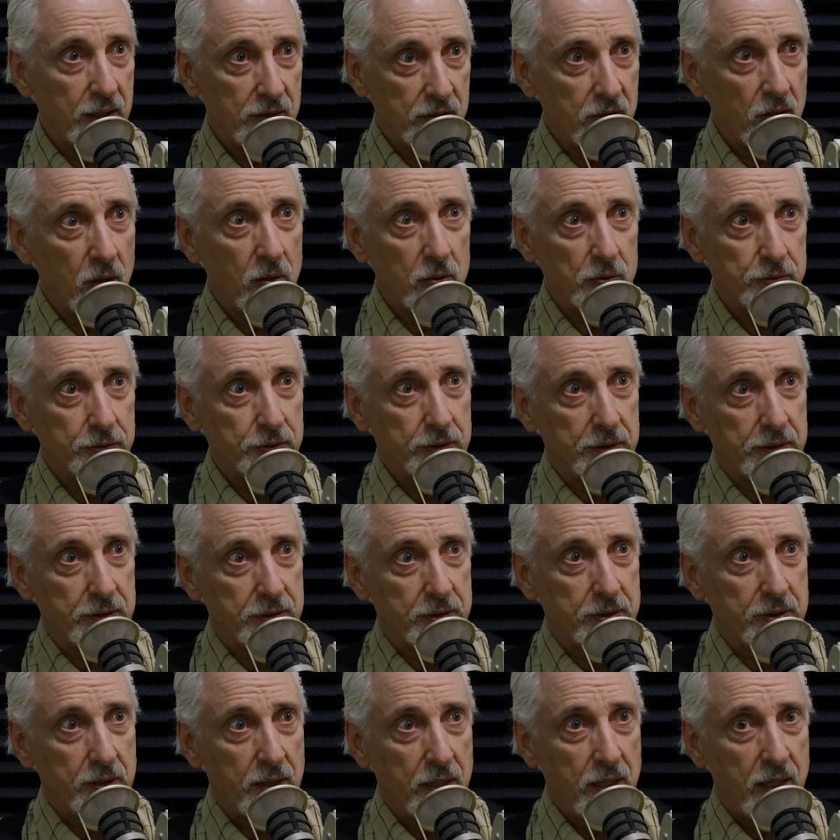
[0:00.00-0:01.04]

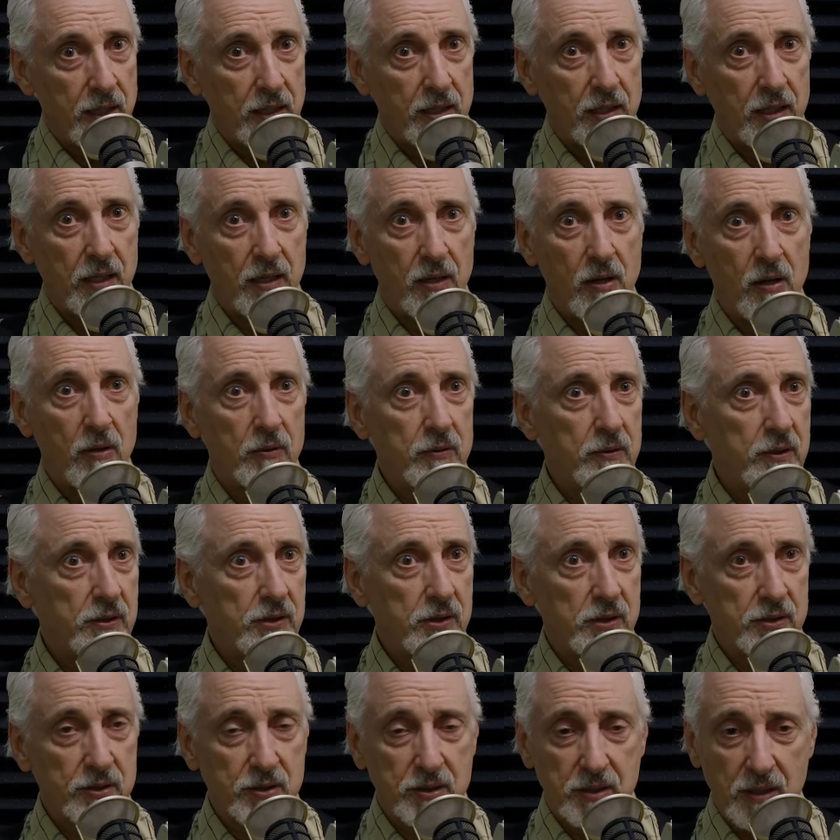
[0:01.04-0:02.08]
indulgence. Yeah. You know,
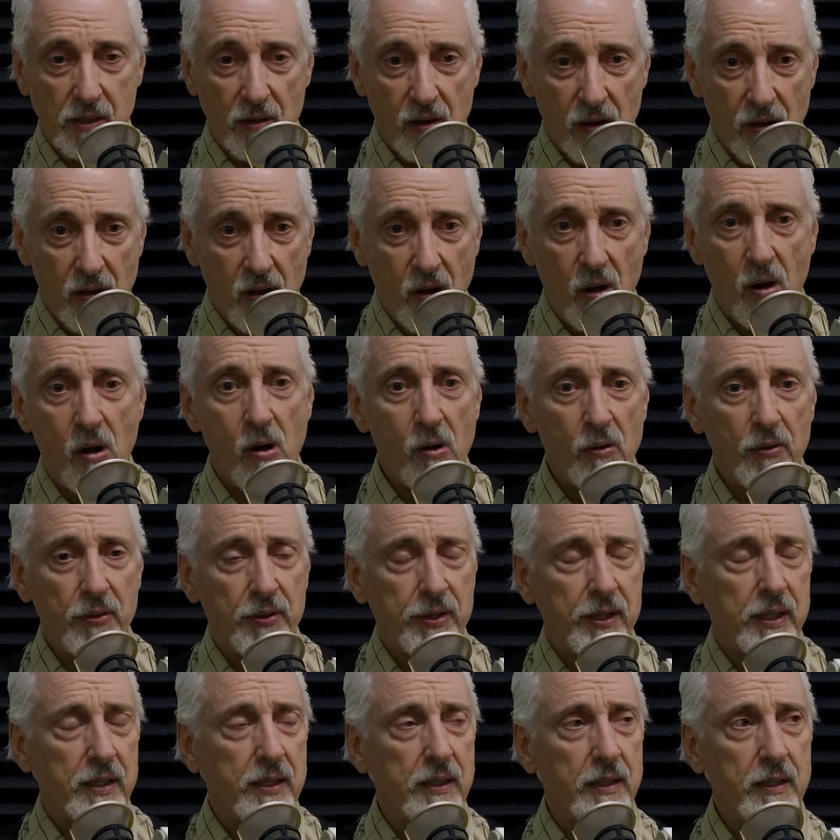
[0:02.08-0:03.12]
just all
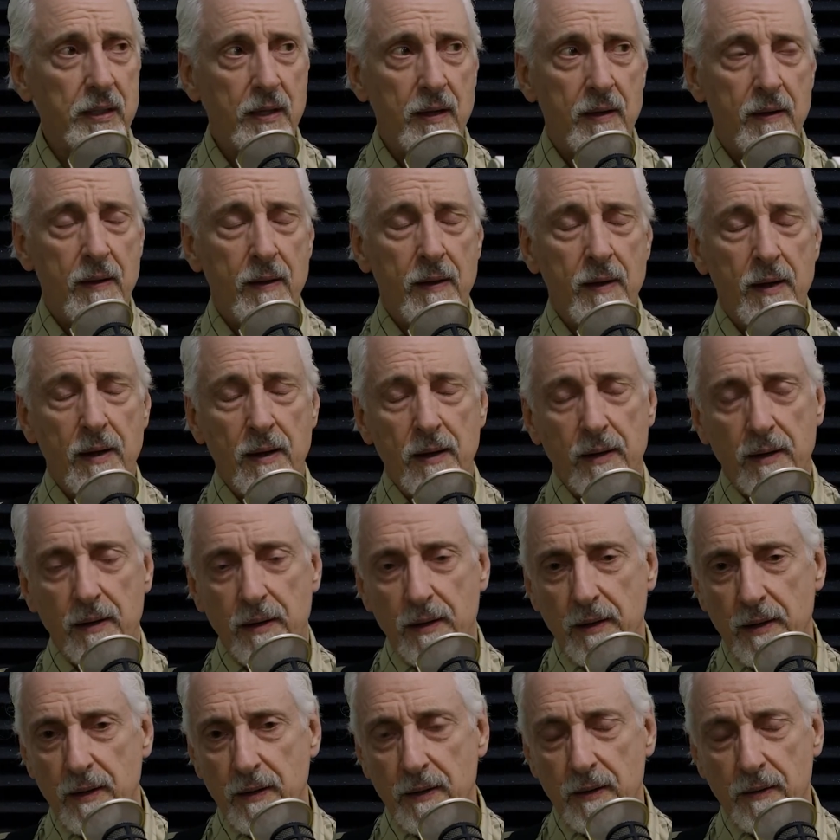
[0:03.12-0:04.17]
the
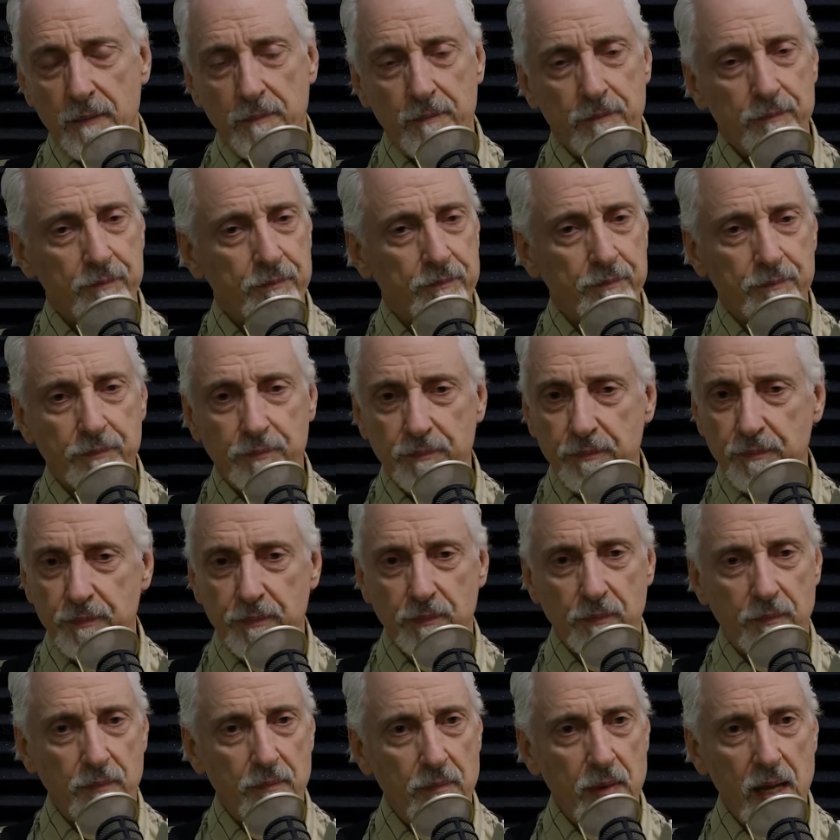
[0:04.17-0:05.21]
um,
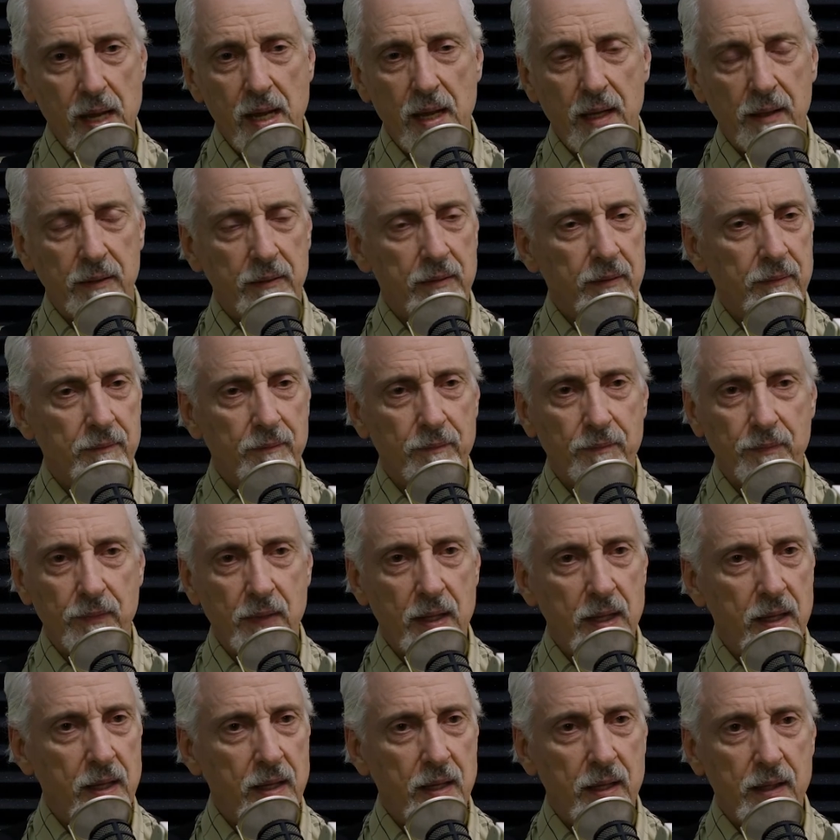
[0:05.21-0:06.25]
man,
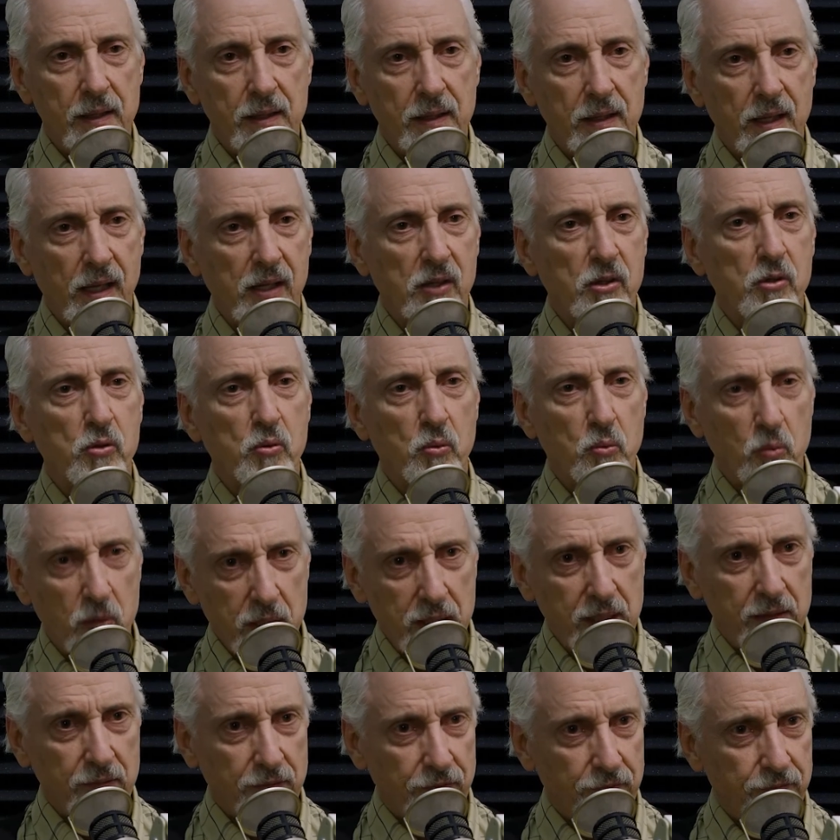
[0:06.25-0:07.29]
the
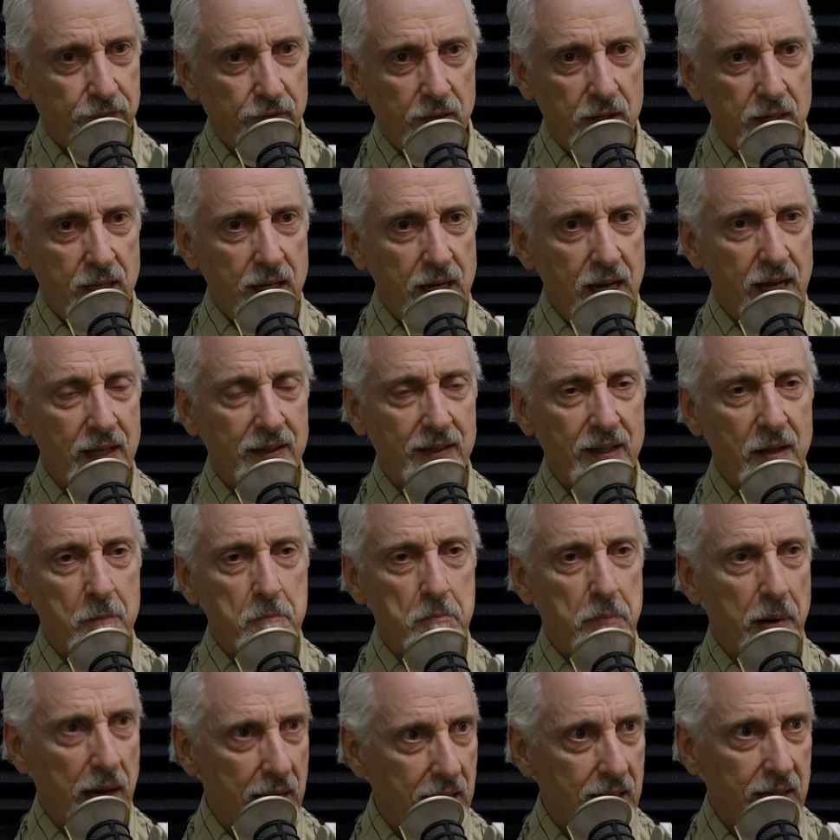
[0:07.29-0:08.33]
grief and the
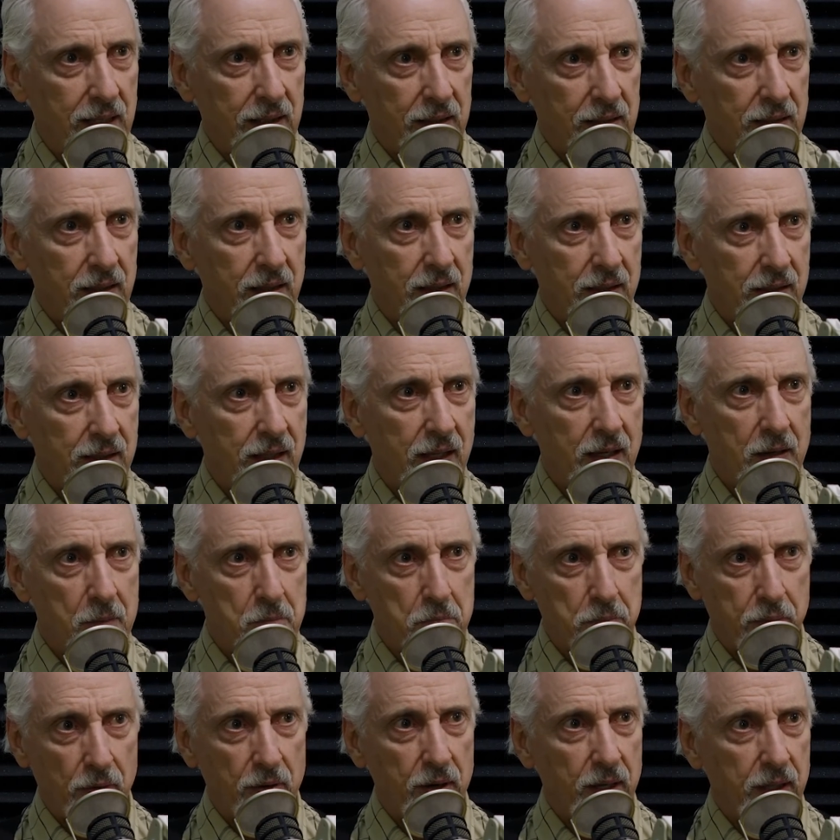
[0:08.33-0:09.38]
pain that yeah.
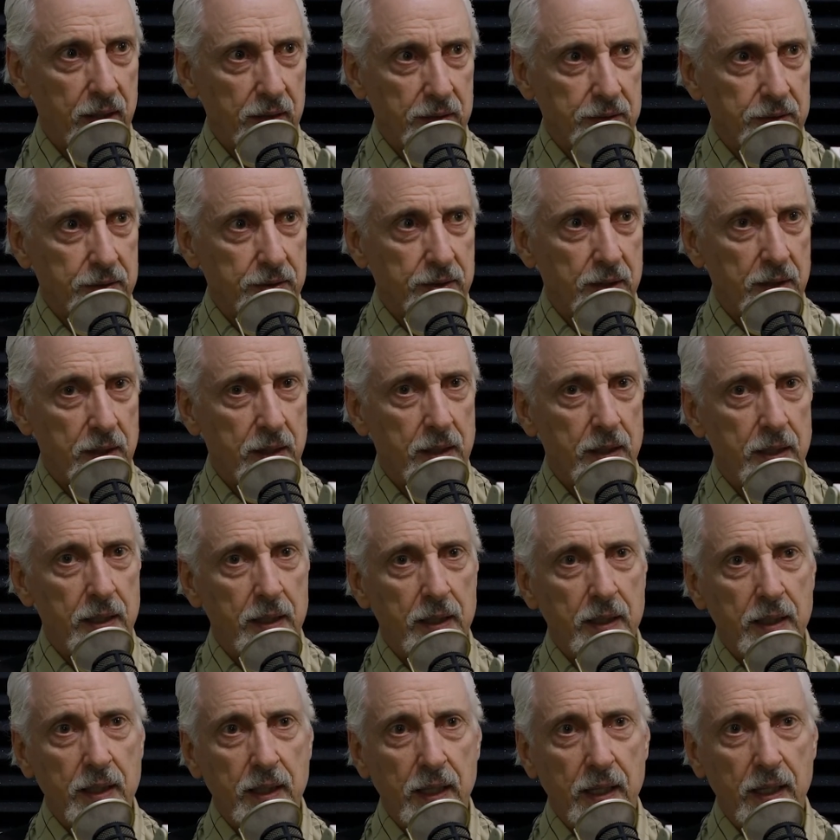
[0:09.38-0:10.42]
it brings.
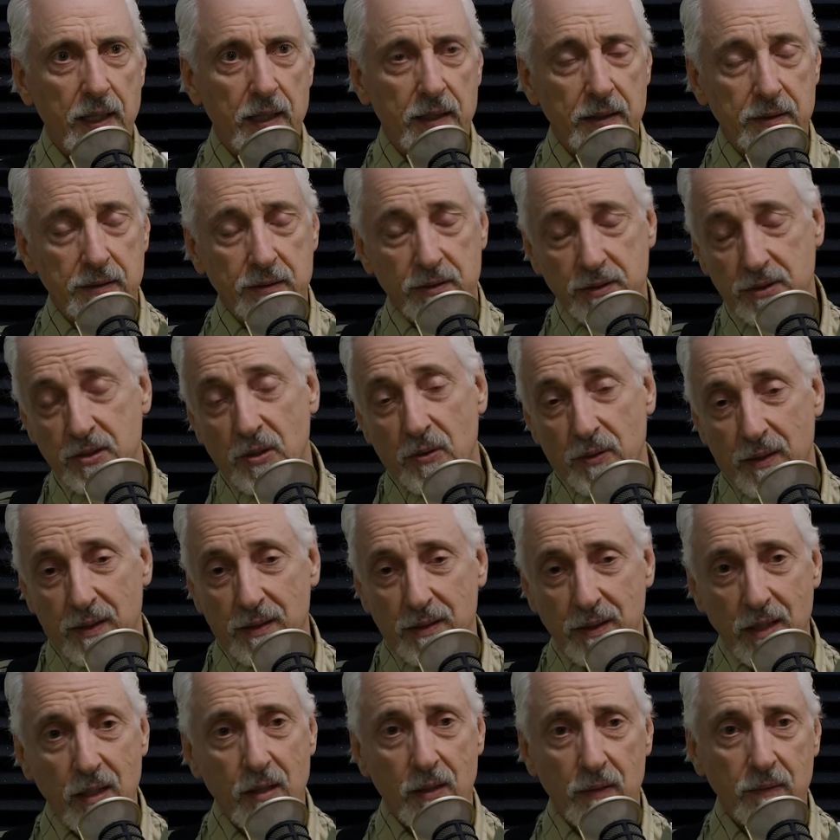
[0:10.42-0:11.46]
And so,
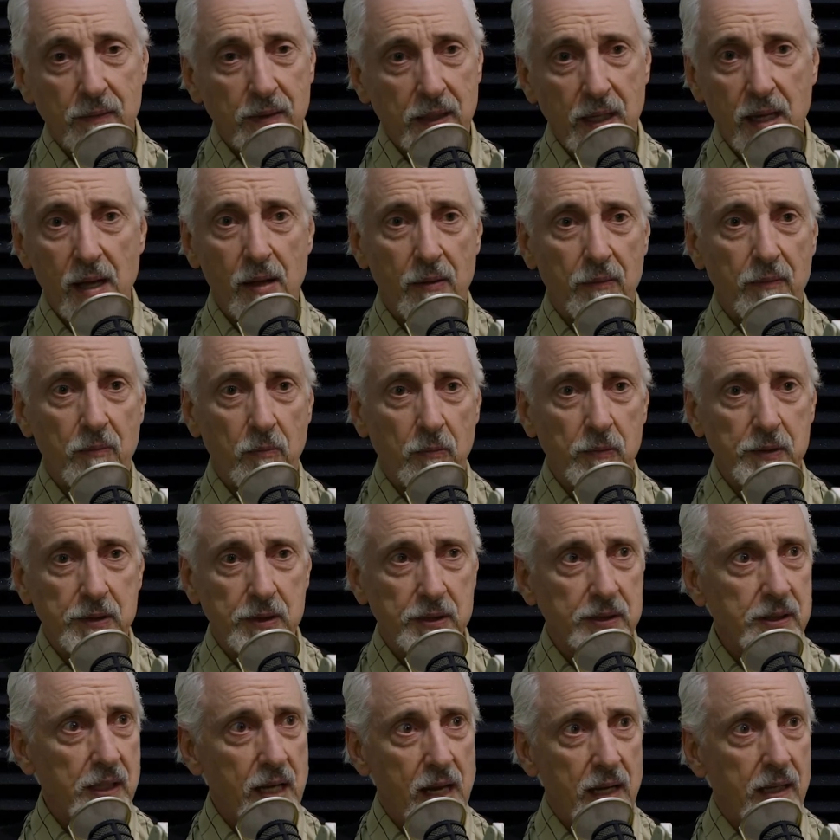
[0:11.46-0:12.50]
you know, yeah, we
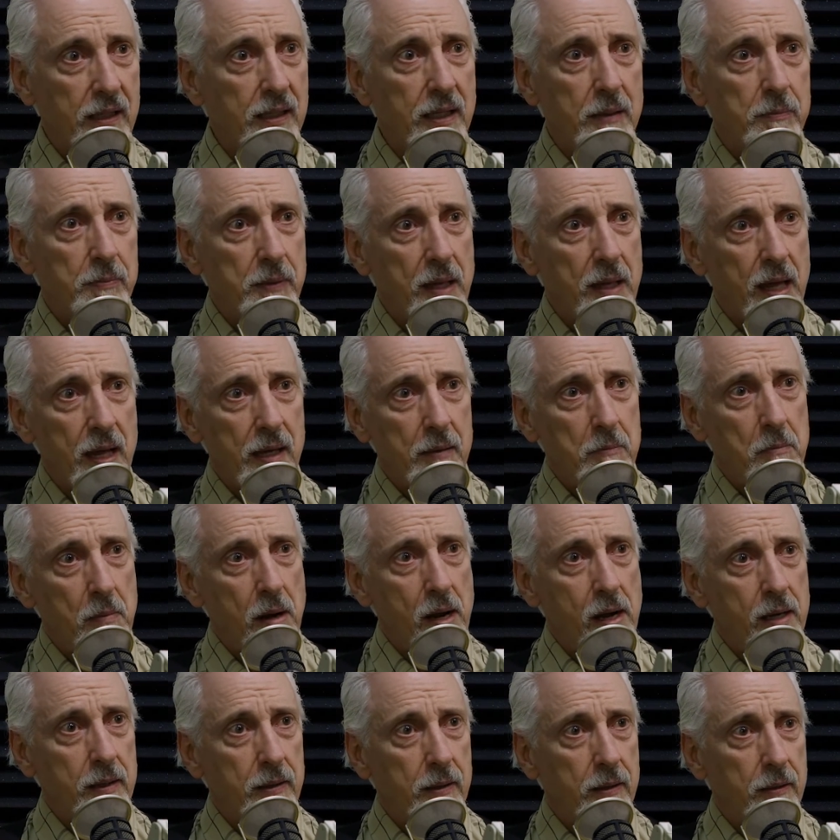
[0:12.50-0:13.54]
just got to keep that in
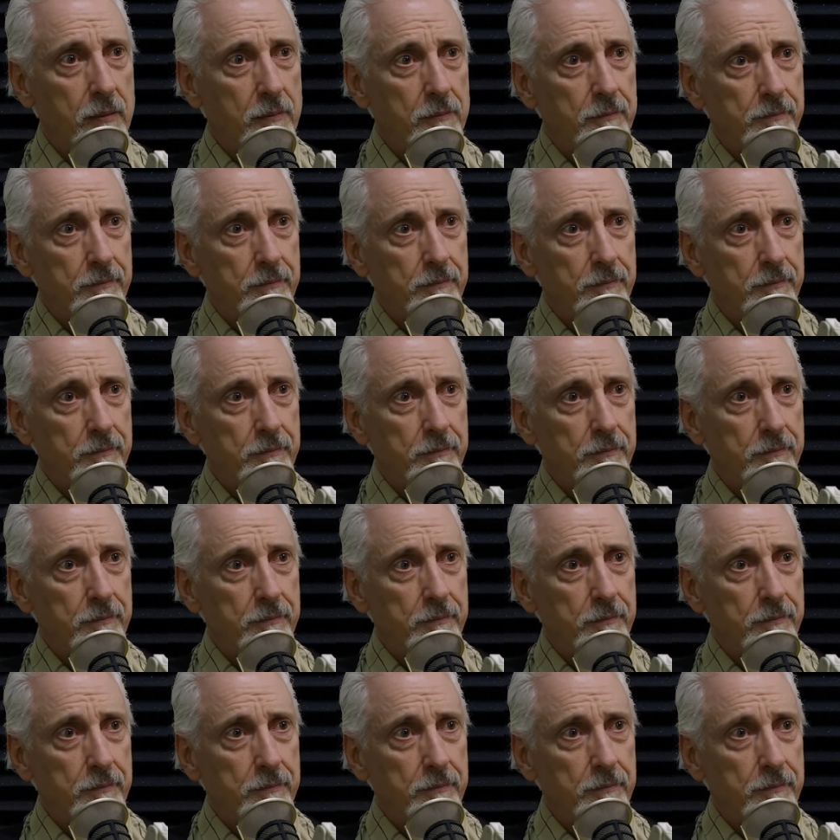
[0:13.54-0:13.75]
mind.